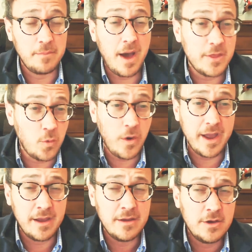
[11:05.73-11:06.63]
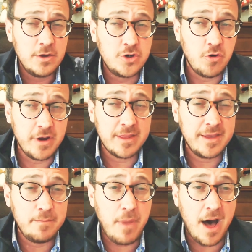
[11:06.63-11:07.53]
And by the way, during
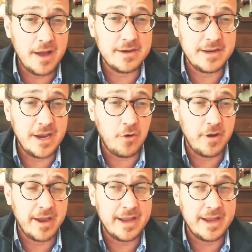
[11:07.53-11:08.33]
the bond hearing,